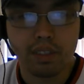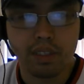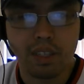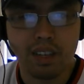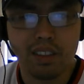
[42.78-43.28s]

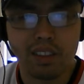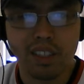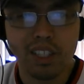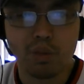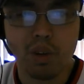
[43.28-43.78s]
Yeah, the
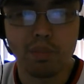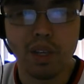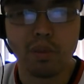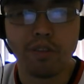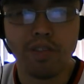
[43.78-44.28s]
elites want
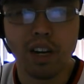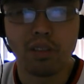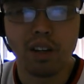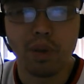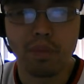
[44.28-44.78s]
people
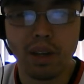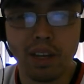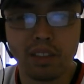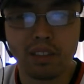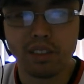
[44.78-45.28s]
fired up and
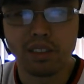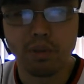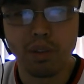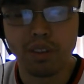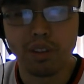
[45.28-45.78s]
mad because they
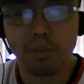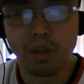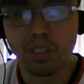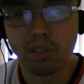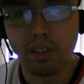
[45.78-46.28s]
want their
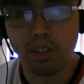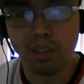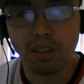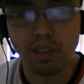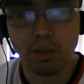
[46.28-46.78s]
martial
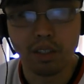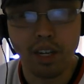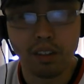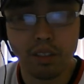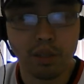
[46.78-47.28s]
law and they're
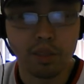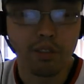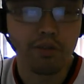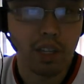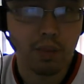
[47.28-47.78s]
dying to use
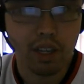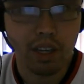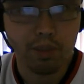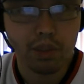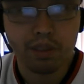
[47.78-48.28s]
their FEMA
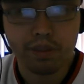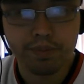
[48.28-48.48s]
camps.